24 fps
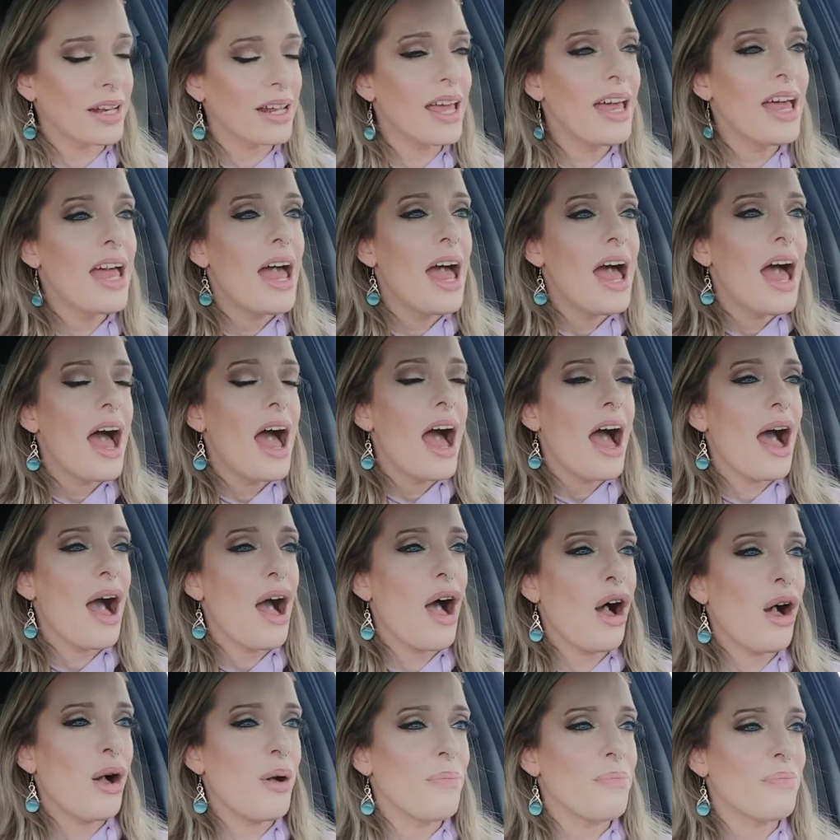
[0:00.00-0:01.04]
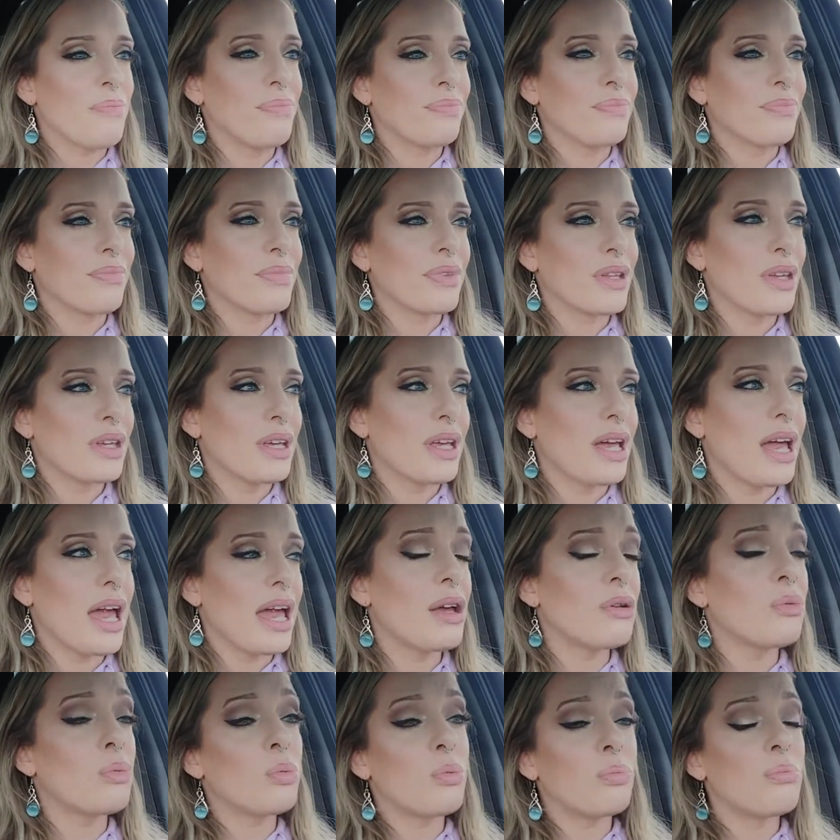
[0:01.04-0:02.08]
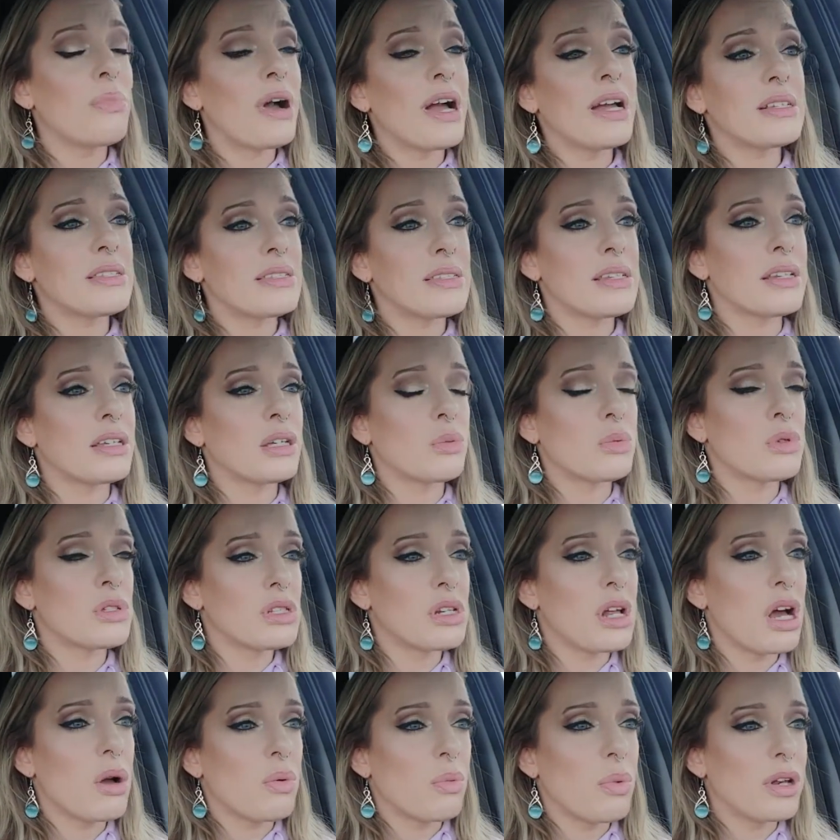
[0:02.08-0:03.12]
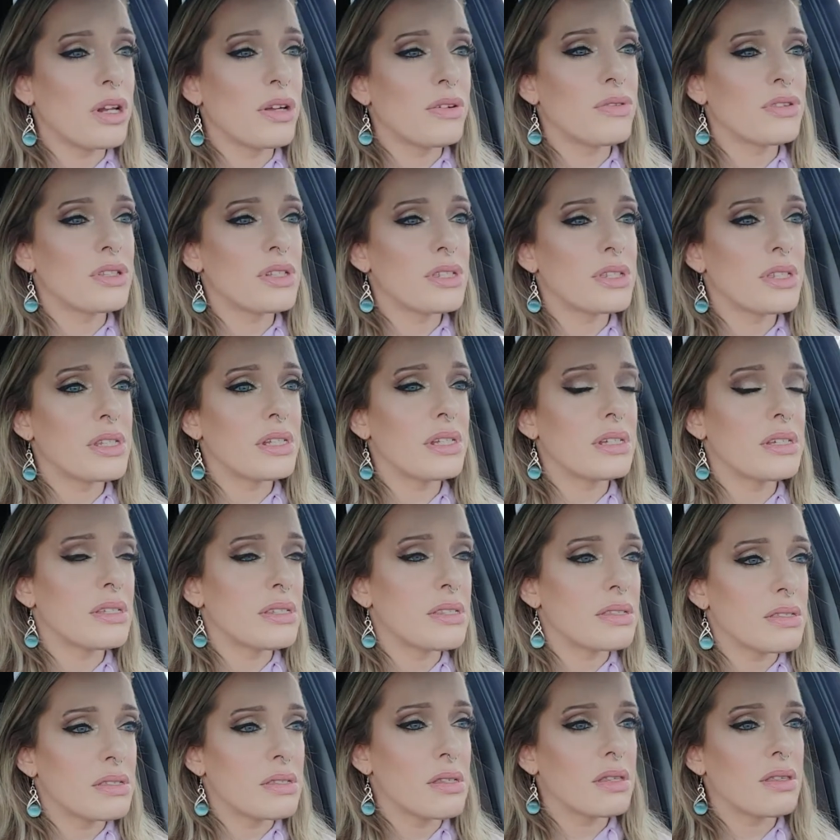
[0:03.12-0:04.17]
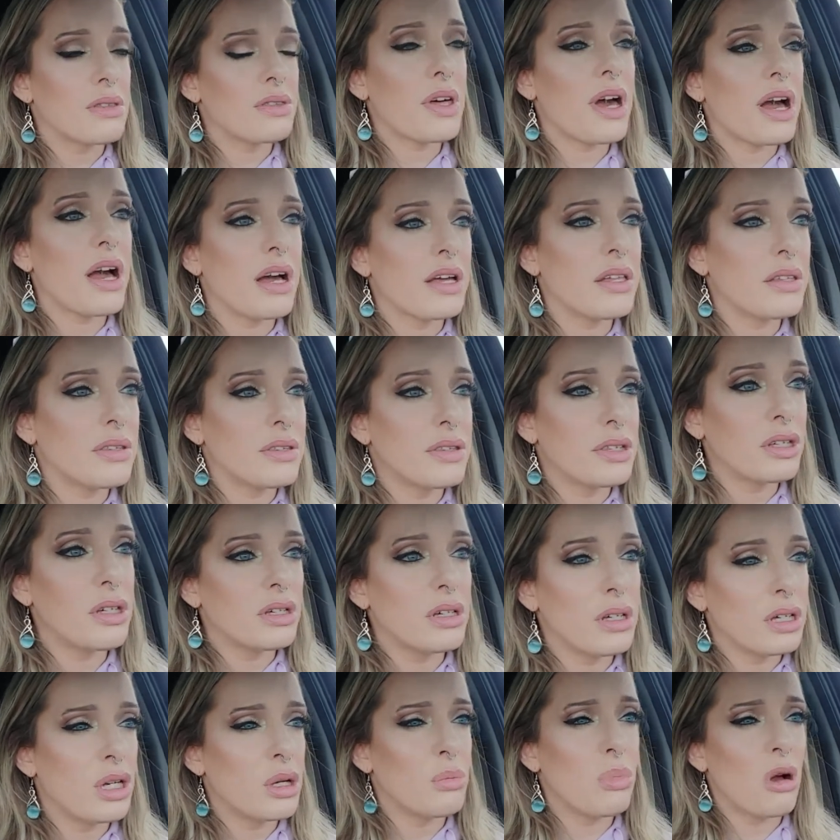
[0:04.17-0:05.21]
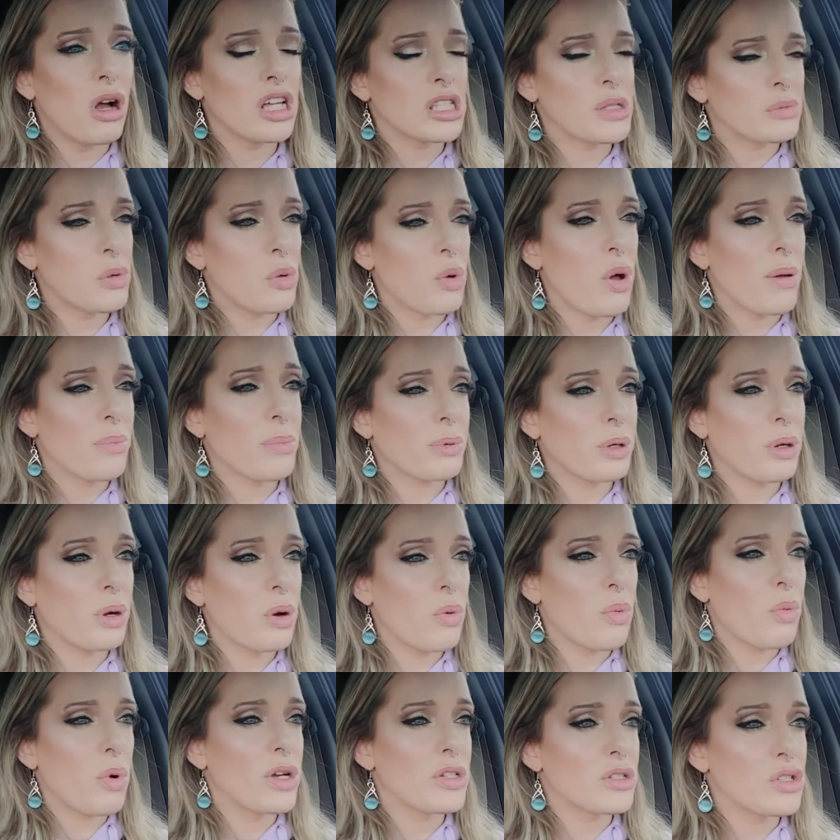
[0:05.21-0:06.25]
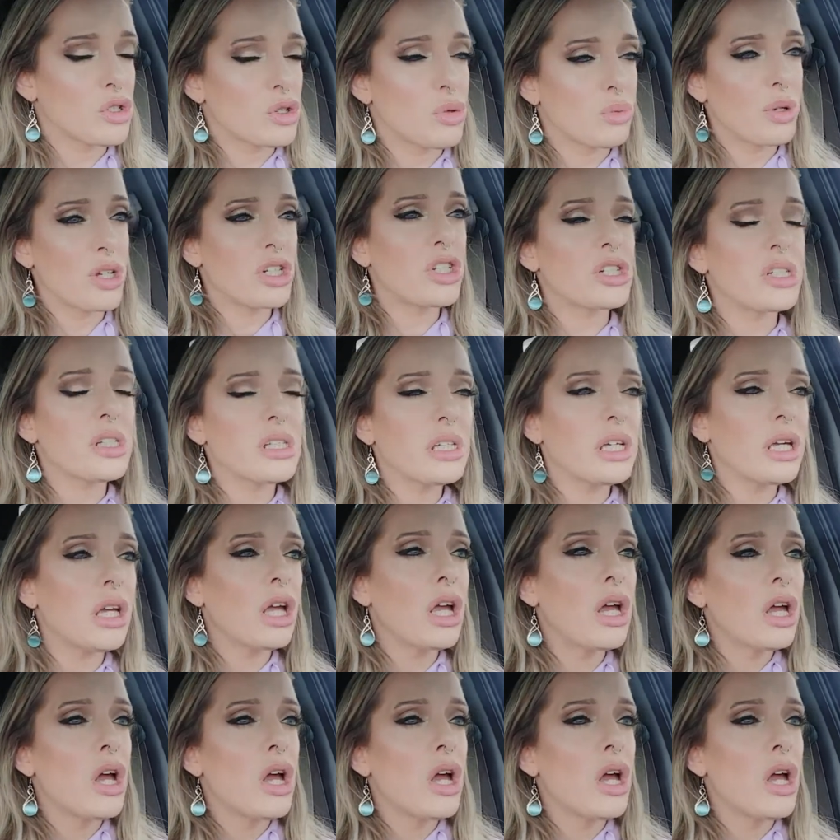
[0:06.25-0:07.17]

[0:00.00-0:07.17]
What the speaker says: And my city was not one of the cities that the Impossible Whopper was originally